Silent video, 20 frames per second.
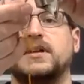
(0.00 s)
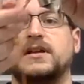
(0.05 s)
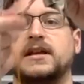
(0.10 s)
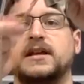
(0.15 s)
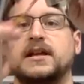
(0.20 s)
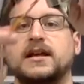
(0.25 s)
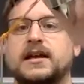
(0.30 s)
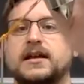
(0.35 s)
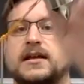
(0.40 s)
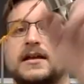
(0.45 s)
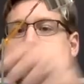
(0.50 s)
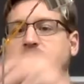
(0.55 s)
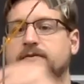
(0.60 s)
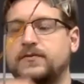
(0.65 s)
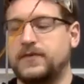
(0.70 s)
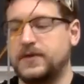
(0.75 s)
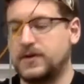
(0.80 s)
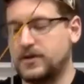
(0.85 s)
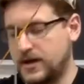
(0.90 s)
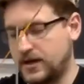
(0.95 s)
can
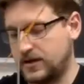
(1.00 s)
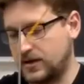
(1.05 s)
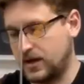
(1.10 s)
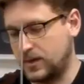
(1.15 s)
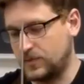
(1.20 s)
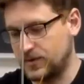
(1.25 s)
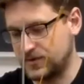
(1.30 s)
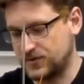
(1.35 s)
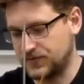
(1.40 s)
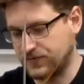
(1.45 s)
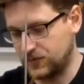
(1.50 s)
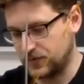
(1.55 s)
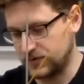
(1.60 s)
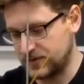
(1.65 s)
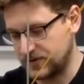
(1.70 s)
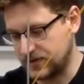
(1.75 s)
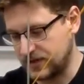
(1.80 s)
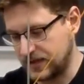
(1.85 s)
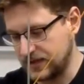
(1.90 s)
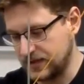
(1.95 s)
figure out how much
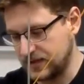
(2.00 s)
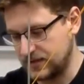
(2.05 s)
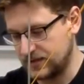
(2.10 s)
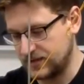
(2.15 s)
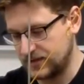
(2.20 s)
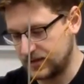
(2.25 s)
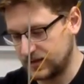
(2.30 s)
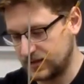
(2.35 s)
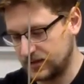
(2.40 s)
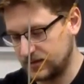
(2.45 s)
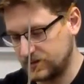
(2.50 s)
force that is